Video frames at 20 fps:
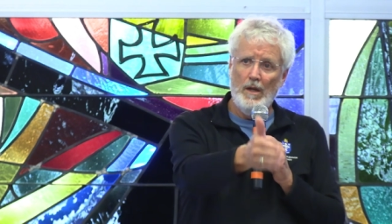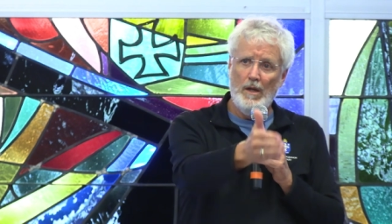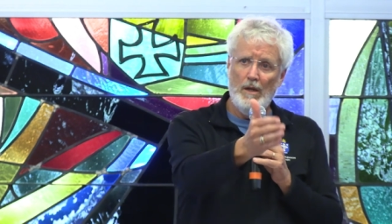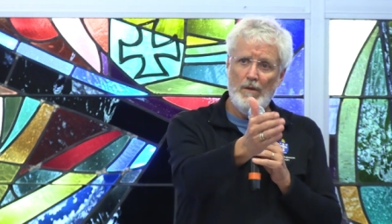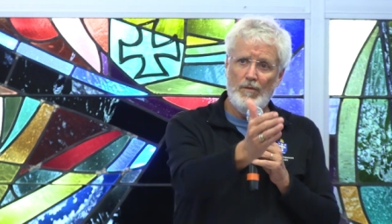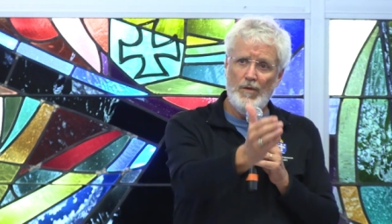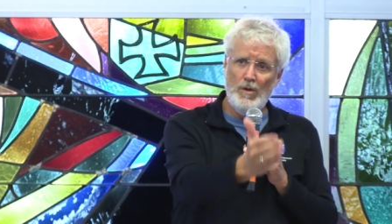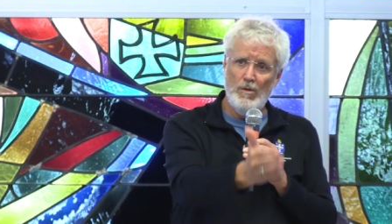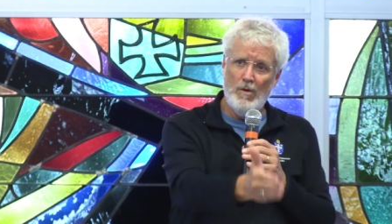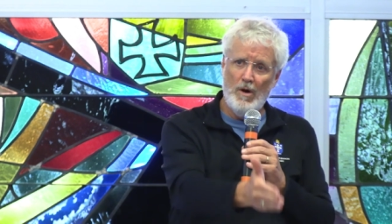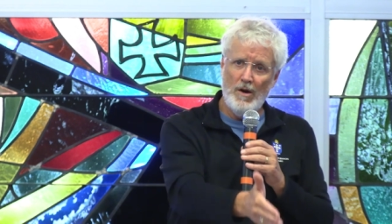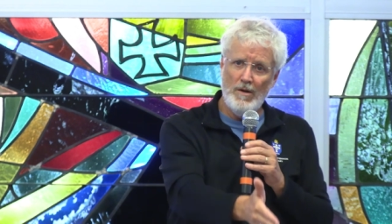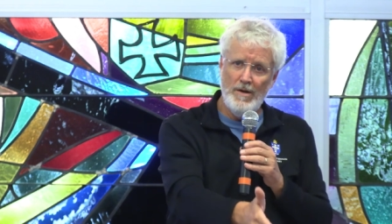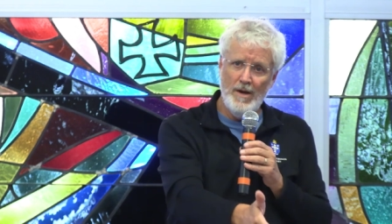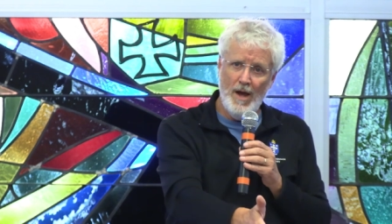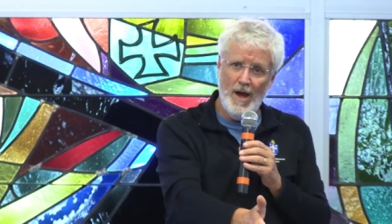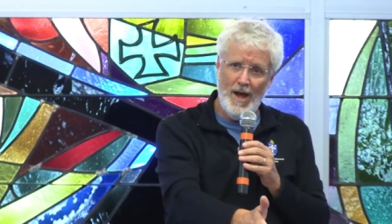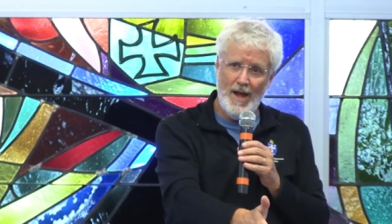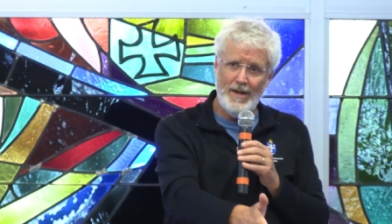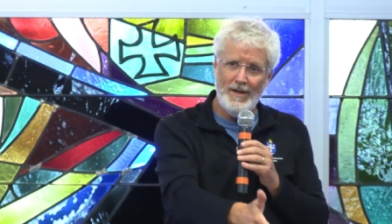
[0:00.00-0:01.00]
if you are
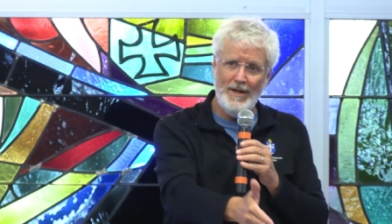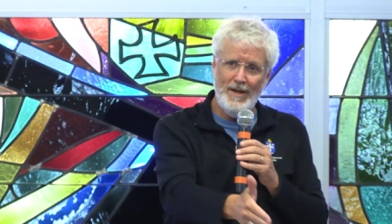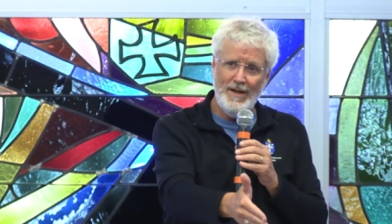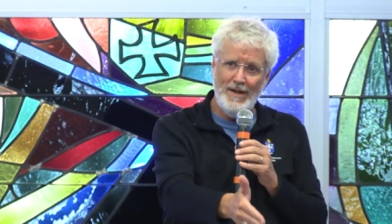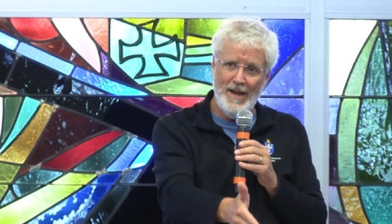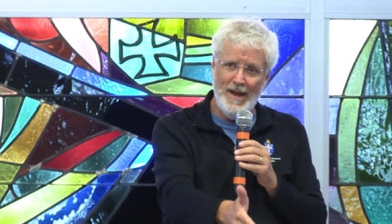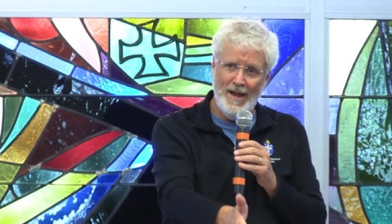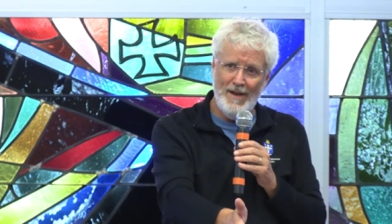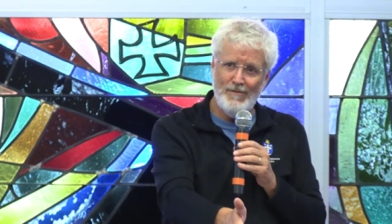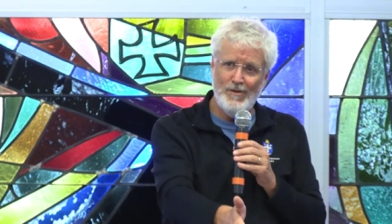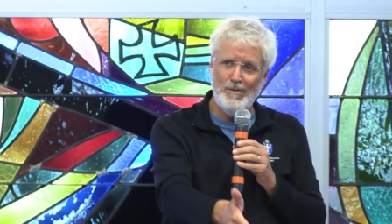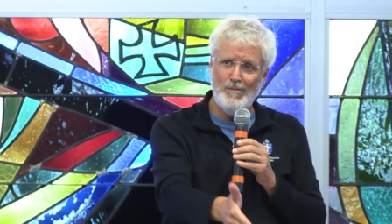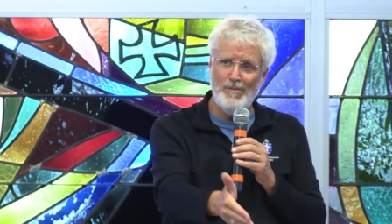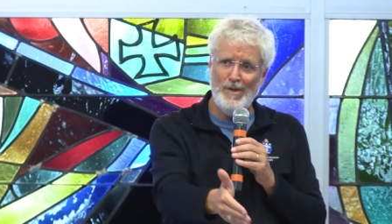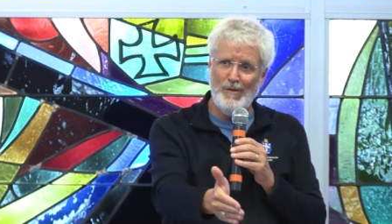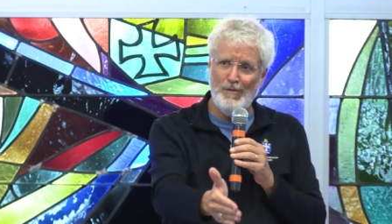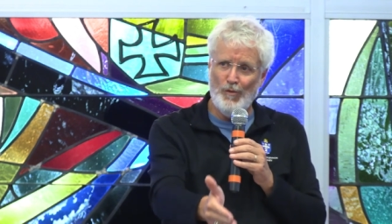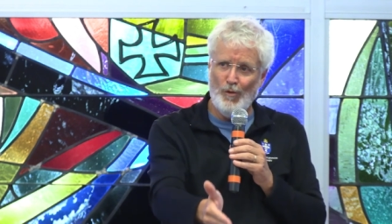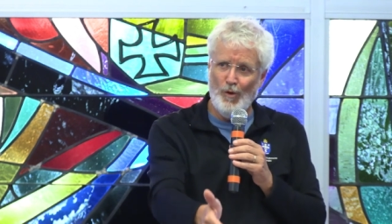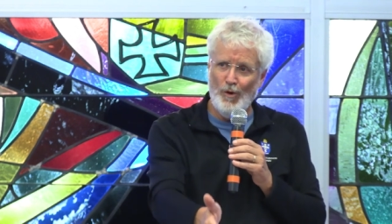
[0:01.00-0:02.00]
not in heaven
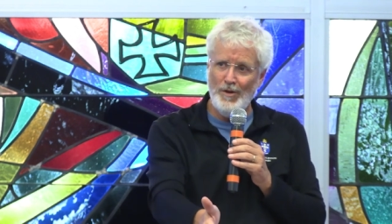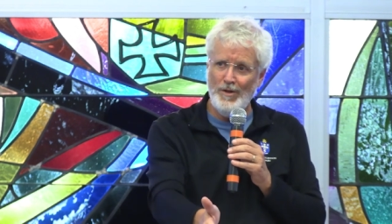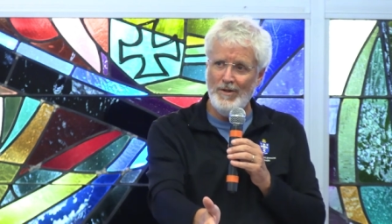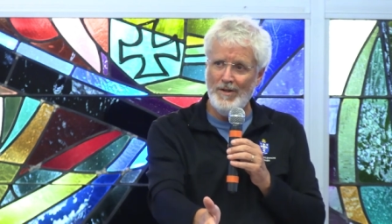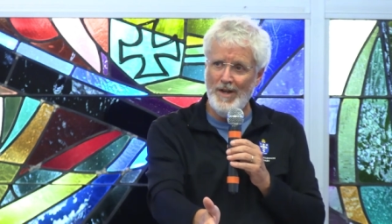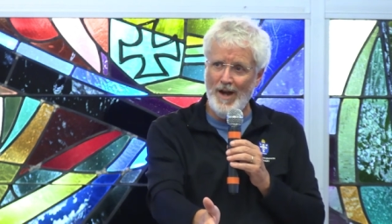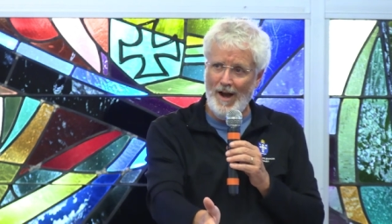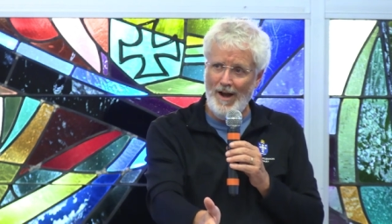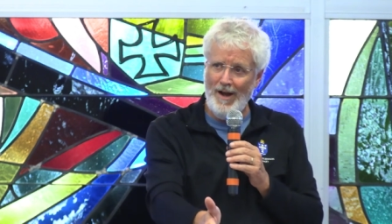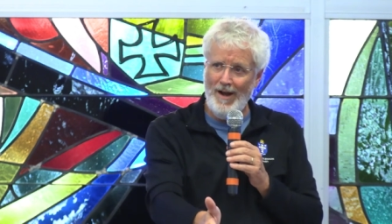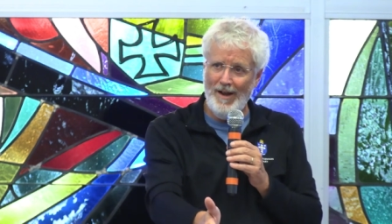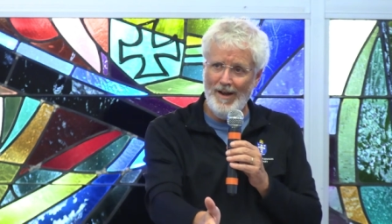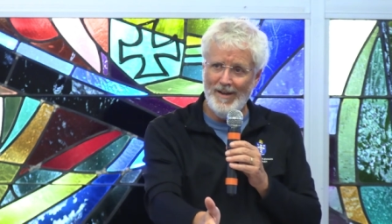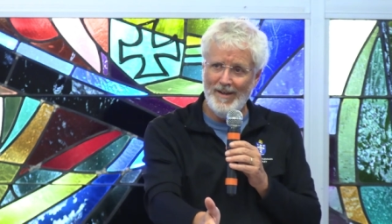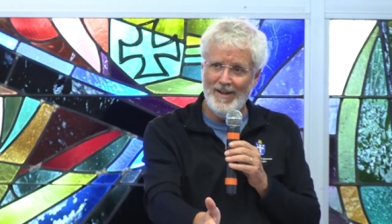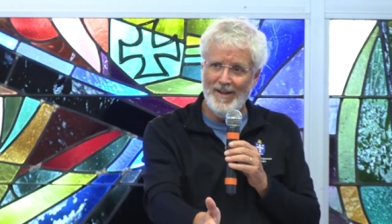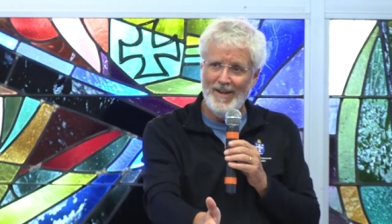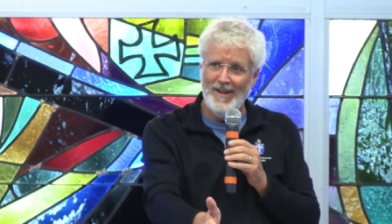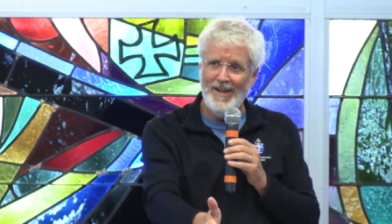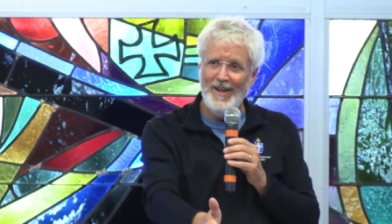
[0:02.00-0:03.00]
before you die,
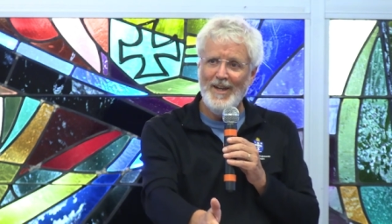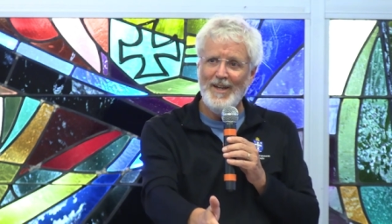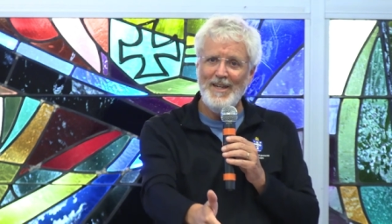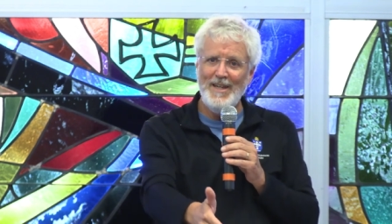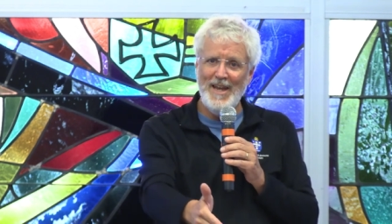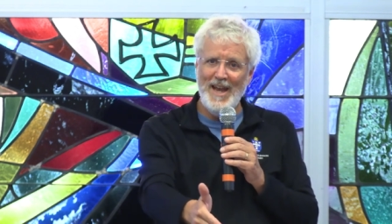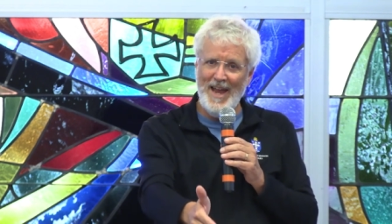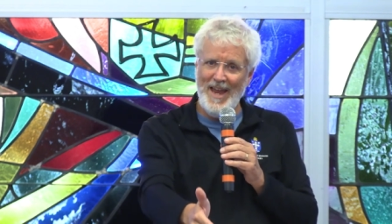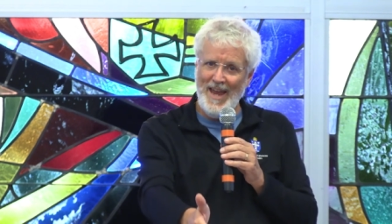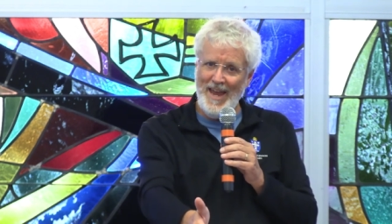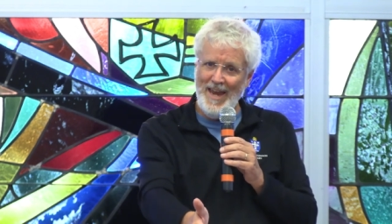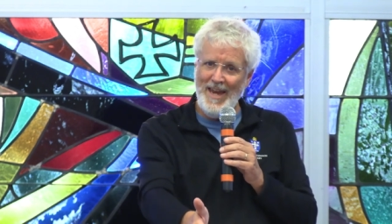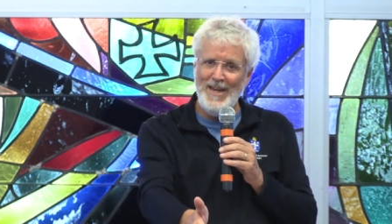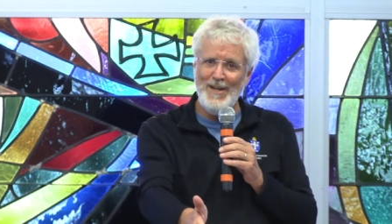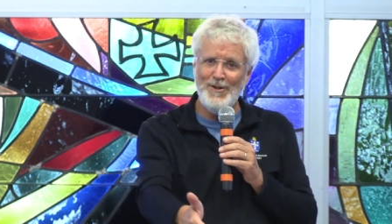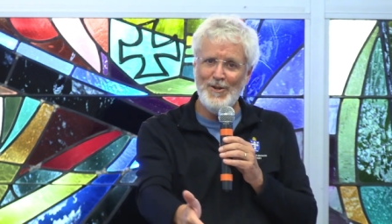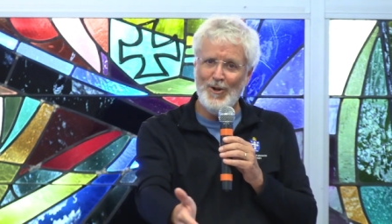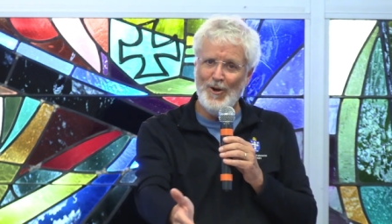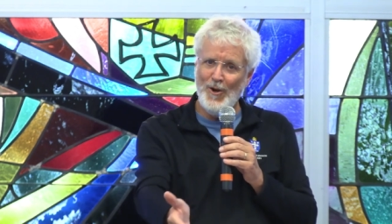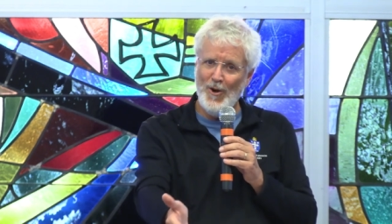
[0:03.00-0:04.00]
you
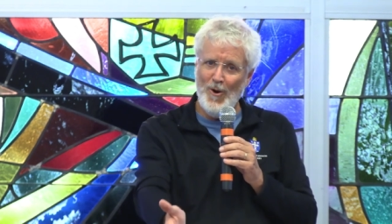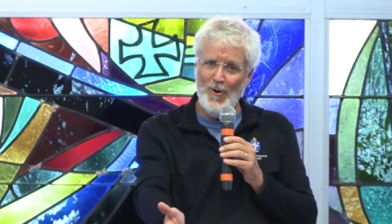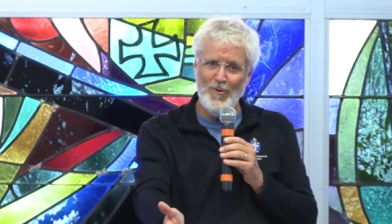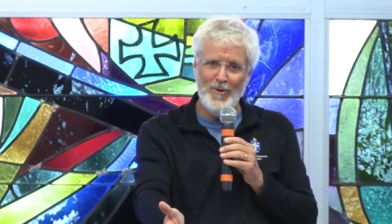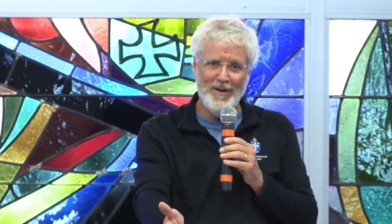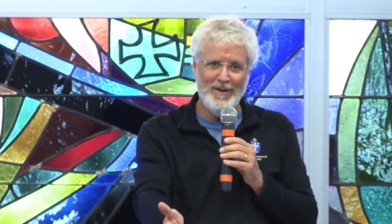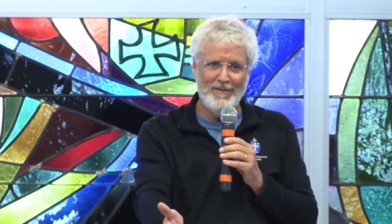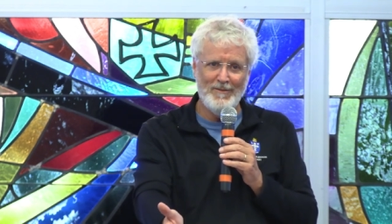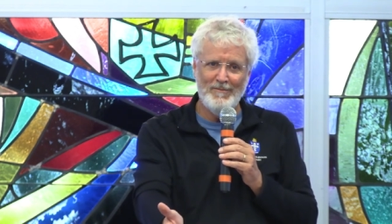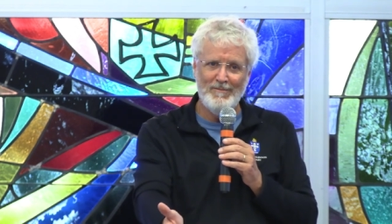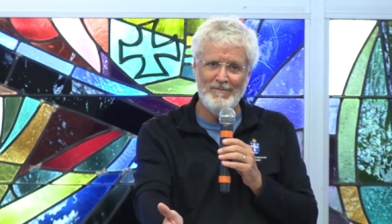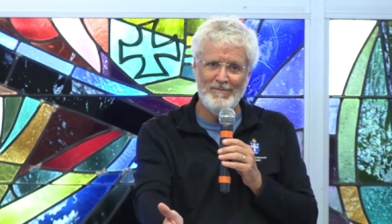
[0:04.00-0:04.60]
ain't going.